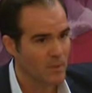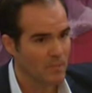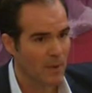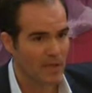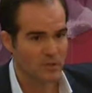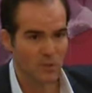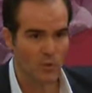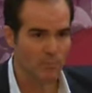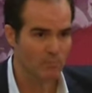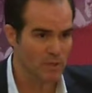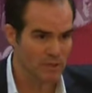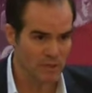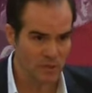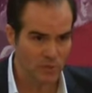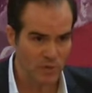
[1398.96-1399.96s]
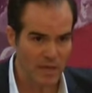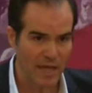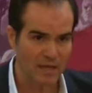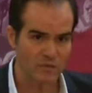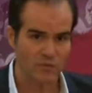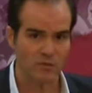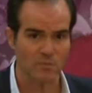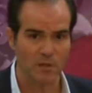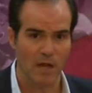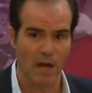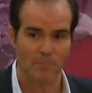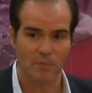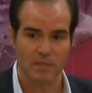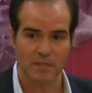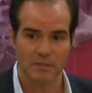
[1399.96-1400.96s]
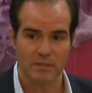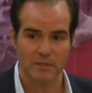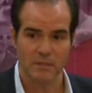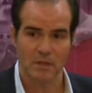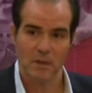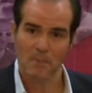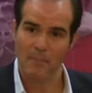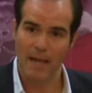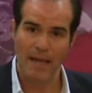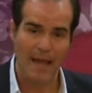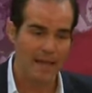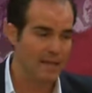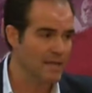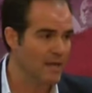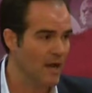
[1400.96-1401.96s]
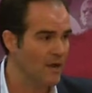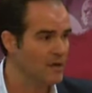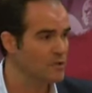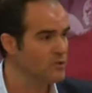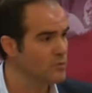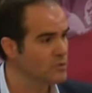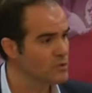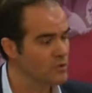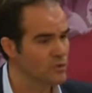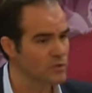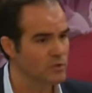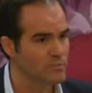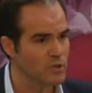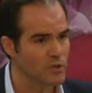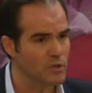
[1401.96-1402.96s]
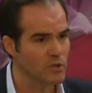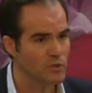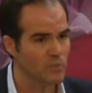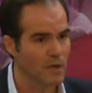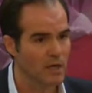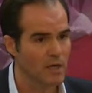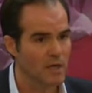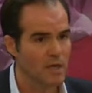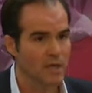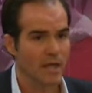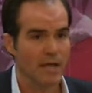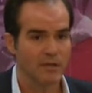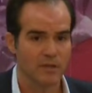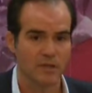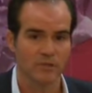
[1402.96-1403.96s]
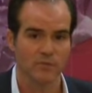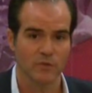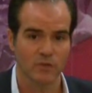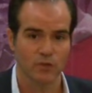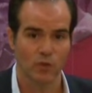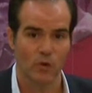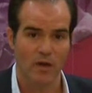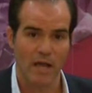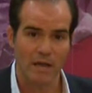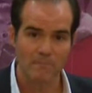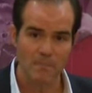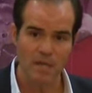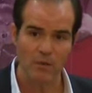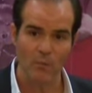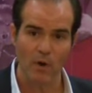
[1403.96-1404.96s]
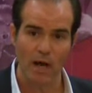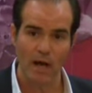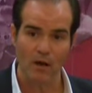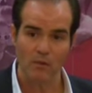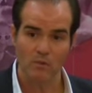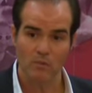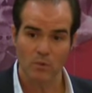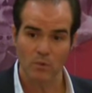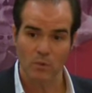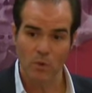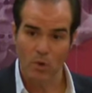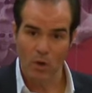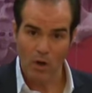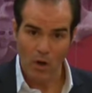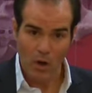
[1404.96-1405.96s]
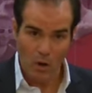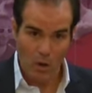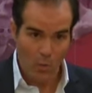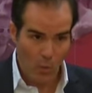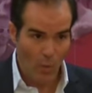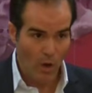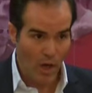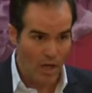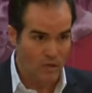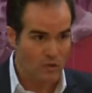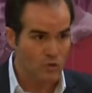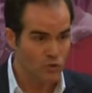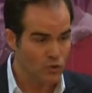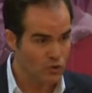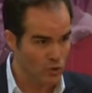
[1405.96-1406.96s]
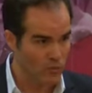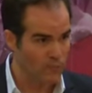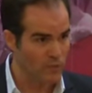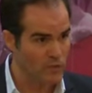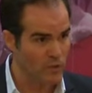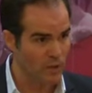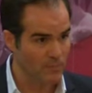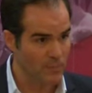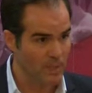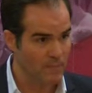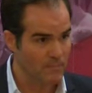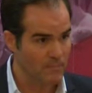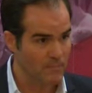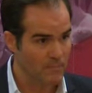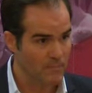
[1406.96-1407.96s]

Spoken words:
by doing business with Castro's monopolies, by hanging out and doing tourism to Cuba and things of the sort. And meanwhile, us who stood for something,